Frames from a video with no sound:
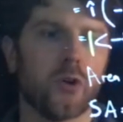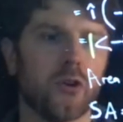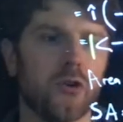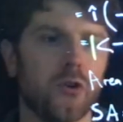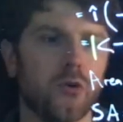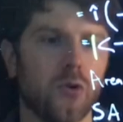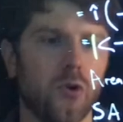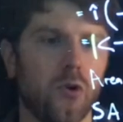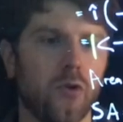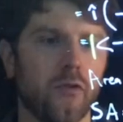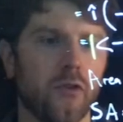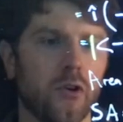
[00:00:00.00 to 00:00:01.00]
to note,
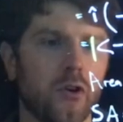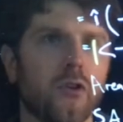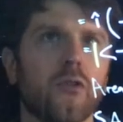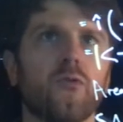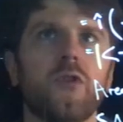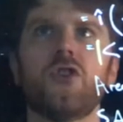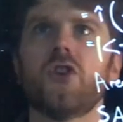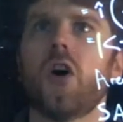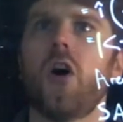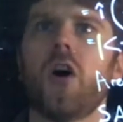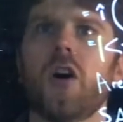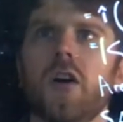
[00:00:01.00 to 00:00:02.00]
over the region
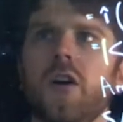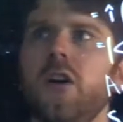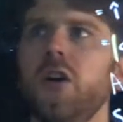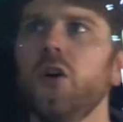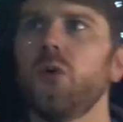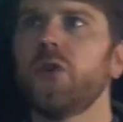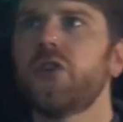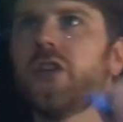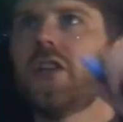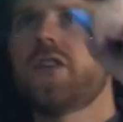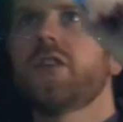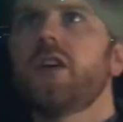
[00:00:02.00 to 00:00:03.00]
R, which
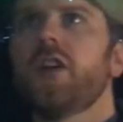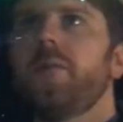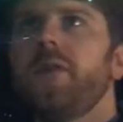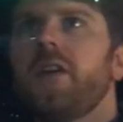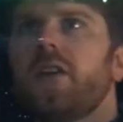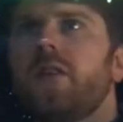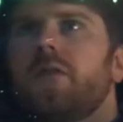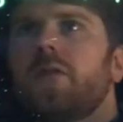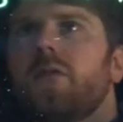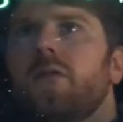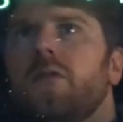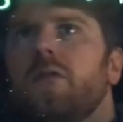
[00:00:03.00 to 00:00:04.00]
is going to be,
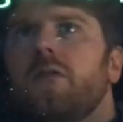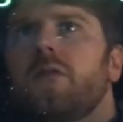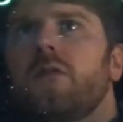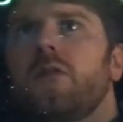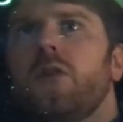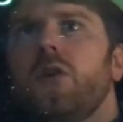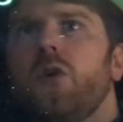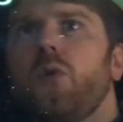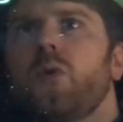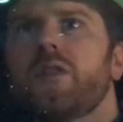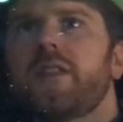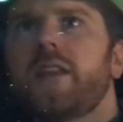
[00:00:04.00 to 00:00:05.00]
once